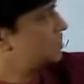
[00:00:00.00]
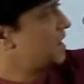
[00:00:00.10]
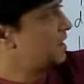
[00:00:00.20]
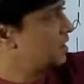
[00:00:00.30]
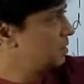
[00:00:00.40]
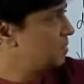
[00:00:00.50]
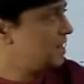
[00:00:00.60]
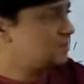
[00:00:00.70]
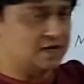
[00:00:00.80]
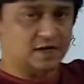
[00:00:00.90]
the angle
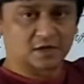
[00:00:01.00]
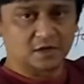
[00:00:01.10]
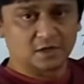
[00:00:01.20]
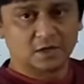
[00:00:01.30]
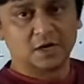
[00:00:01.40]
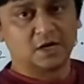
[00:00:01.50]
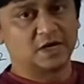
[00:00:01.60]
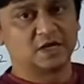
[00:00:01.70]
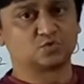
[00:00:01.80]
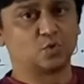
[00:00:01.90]
bisector
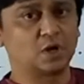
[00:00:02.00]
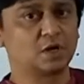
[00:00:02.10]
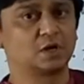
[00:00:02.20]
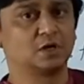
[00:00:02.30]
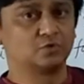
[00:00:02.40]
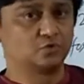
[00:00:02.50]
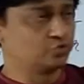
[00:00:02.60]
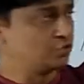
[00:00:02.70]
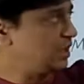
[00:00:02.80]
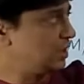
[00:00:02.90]
is what?
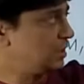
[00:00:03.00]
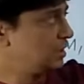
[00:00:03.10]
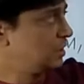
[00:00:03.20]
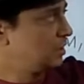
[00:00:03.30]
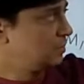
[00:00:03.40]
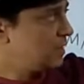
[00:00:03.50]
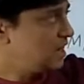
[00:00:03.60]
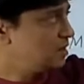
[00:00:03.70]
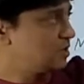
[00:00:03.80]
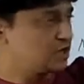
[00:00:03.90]
3.
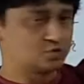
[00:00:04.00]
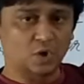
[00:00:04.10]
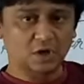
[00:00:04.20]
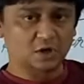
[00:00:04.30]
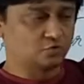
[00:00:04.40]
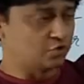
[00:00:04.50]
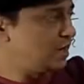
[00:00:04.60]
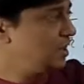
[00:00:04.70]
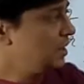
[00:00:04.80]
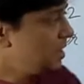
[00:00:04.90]
That number is what?
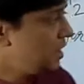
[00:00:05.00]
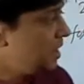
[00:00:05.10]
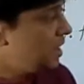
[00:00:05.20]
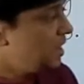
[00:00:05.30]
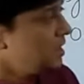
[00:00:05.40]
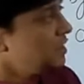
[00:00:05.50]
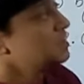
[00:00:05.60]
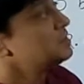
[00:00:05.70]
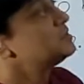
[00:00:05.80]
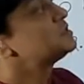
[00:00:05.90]
3.
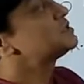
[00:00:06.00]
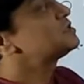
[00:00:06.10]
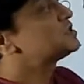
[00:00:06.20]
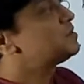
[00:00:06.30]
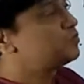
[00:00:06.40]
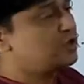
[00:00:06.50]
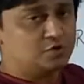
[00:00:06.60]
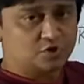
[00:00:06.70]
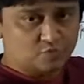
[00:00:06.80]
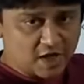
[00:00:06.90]
This is something
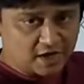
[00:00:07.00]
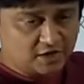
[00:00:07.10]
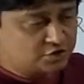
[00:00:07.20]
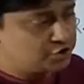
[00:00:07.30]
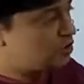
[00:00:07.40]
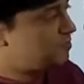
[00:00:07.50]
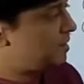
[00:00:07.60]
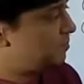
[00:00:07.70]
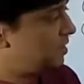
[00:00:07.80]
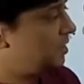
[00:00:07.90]
which is very easy to
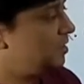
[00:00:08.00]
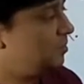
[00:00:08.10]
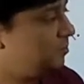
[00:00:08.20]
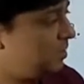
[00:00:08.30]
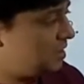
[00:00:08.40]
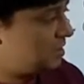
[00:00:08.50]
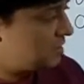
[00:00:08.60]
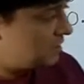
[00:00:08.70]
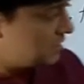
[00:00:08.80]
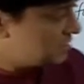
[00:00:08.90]
remember, but